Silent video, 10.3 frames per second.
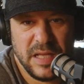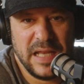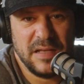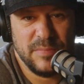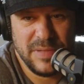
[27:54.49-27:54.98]

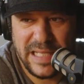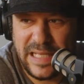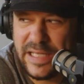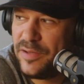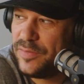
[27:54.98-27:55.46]
and the
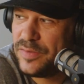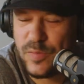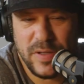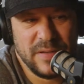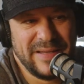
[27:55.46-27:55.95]
millennials
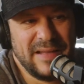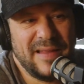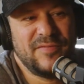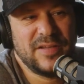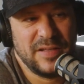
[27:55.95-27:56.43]
want to be
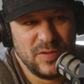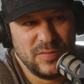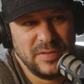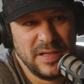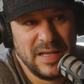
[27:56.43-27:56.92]
left
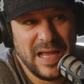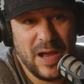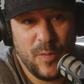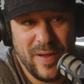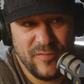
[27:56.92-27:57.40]
alone. Yes.
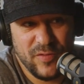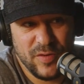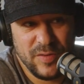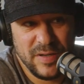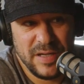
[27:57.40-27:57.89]

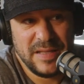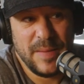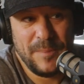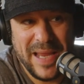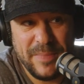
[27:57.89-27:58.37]
However,
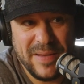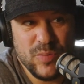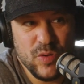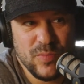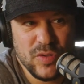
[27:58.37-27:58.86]
the baby
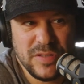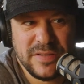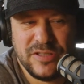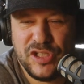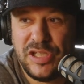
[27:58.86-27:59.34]
boomers
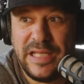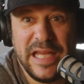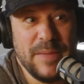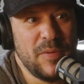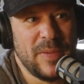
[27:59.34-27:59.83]
keep them